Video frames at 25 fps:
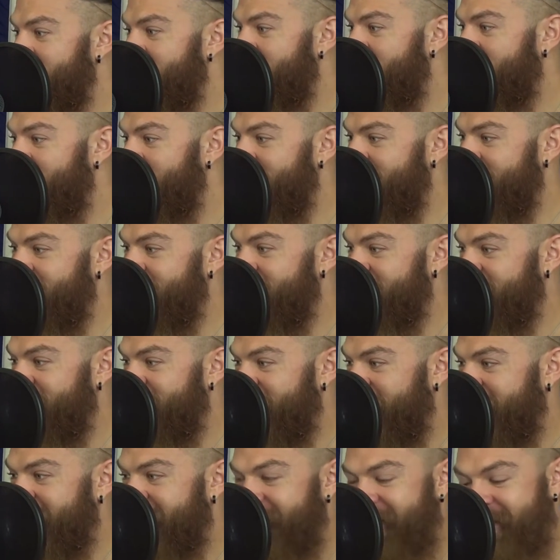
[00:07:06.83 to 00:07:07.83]
if
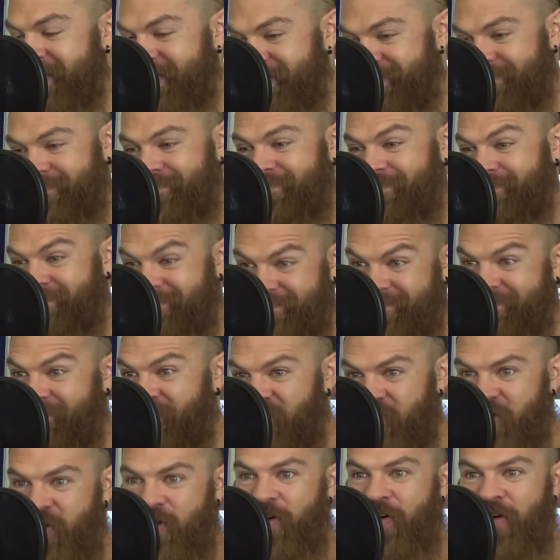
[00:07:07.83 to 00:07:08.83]

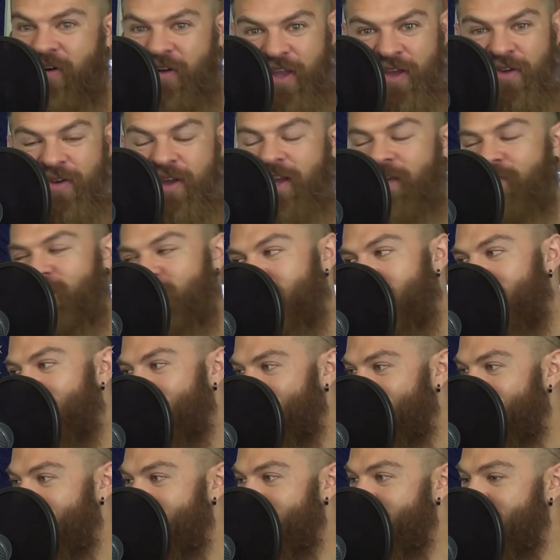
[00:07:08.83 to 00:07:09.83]
you get
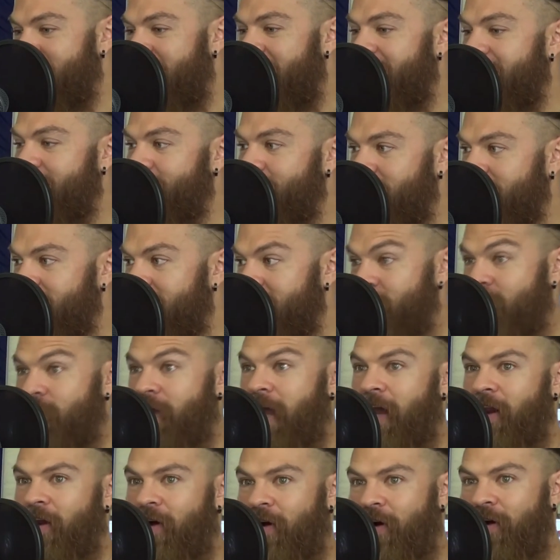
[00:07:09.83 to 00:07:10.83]
hurt in bodybuilding, you
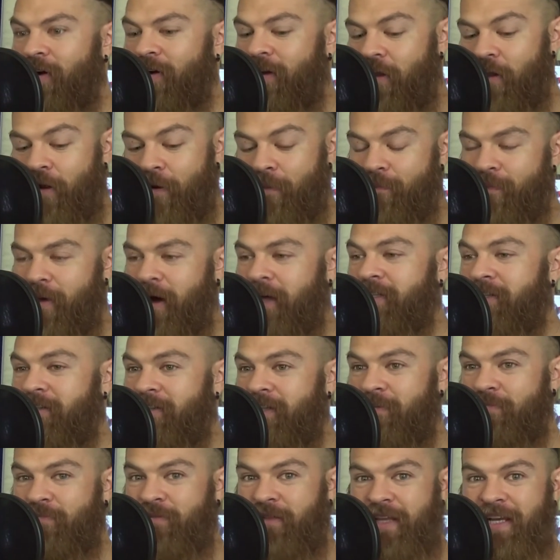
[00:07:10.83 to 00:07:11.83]
get hurt and your muscle
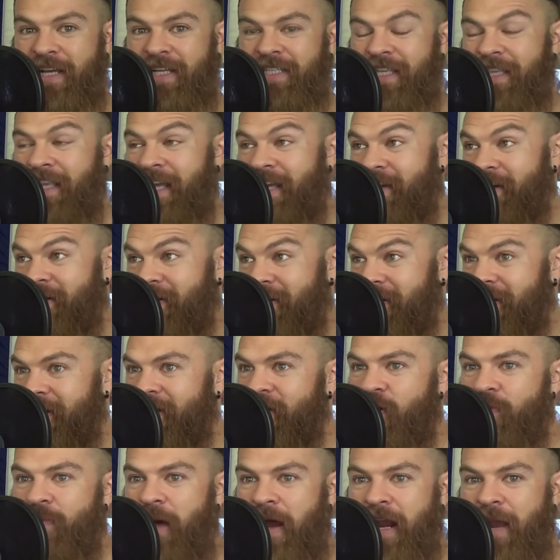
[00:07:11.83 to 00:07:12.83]
depletes, and then
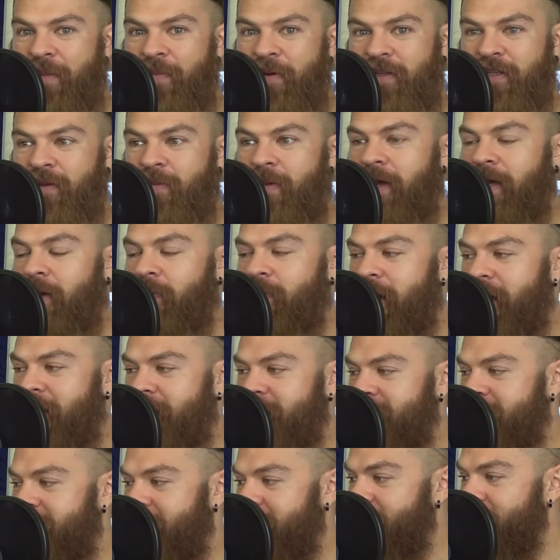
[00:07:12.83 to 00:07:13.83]
you might not be able to make it back
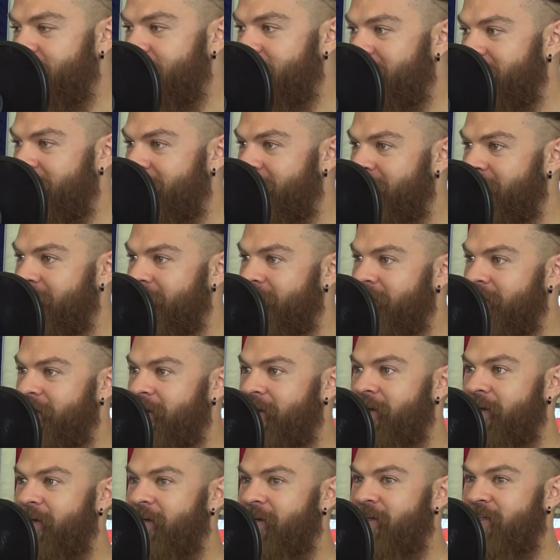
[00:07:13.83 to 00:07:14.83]
in time.
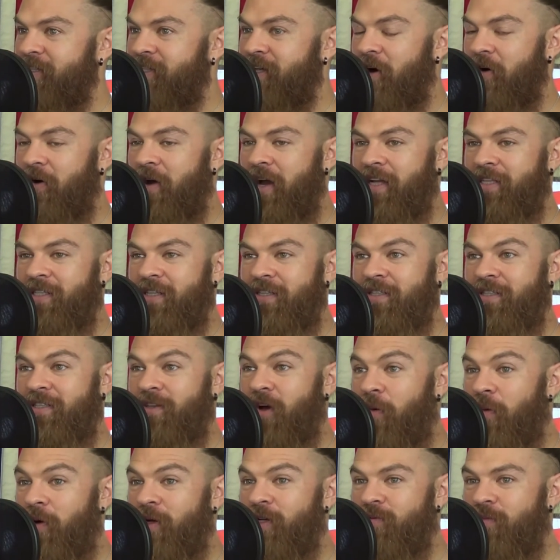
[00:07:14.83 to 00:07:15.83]
So it's just
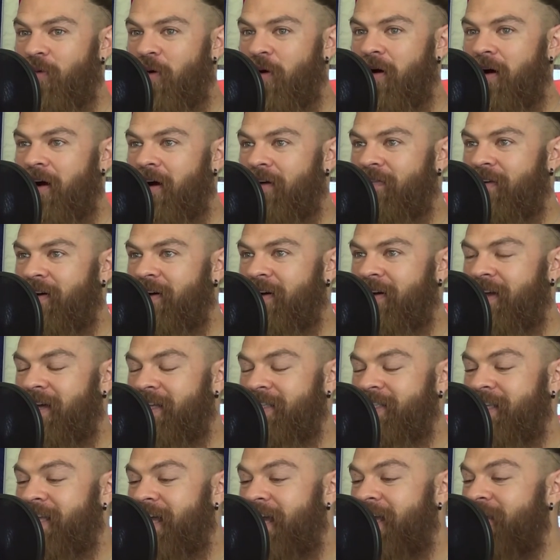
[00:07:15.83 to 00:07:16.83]
so much more of
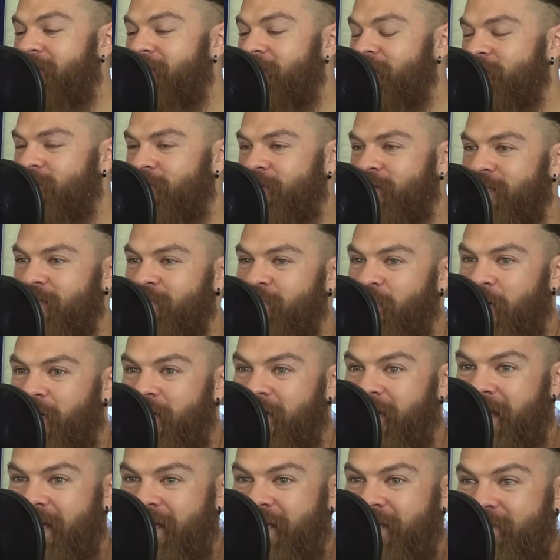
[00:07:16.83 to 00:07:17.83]
it's the individual
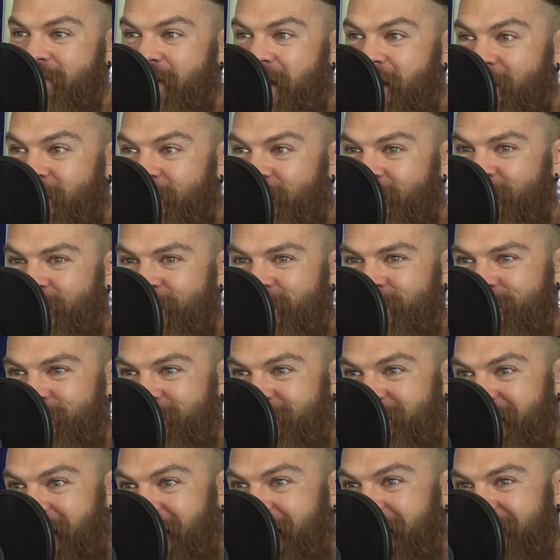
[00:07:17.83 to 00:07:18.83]
sport. Like you get hurt, you're
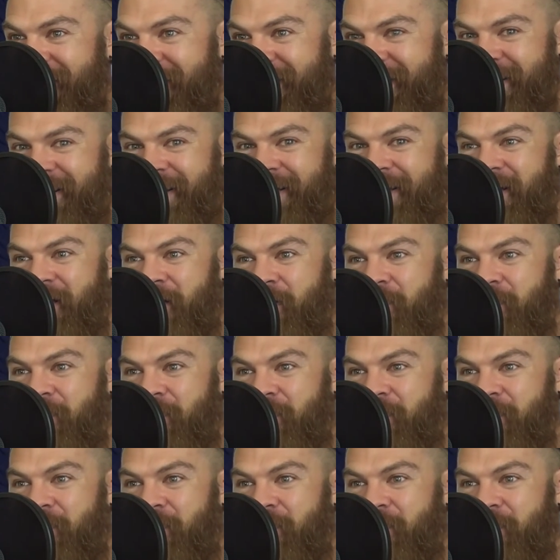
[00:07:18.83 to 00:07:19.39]
done.